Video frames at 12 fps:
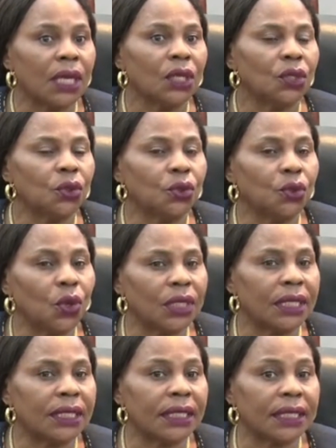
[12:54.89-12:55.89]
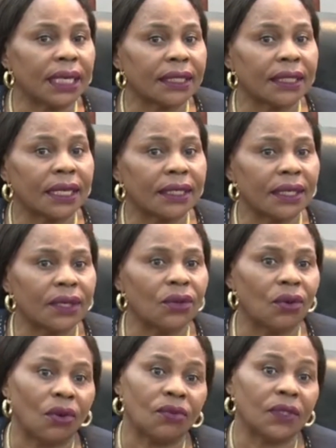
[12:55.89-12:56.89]
to note the digitization
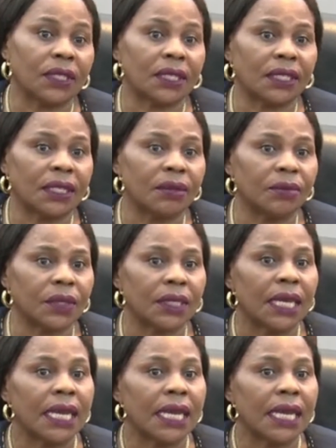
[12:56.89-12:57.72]
of systems